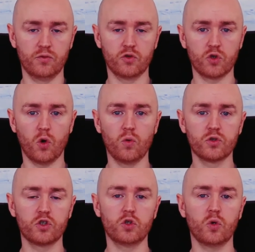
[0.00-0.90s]
There's
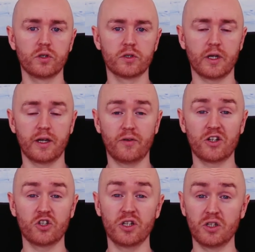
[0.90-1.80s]
always a choice, and
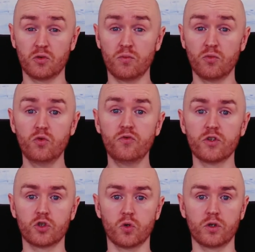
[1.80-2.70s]
actually it's
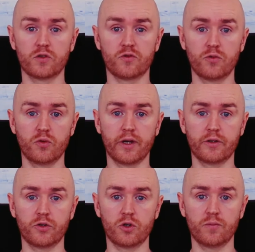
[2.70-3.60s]
removing choice from you,
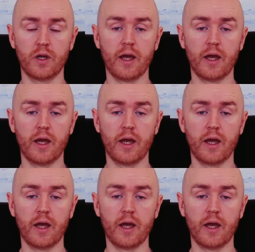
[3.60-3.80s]
that term,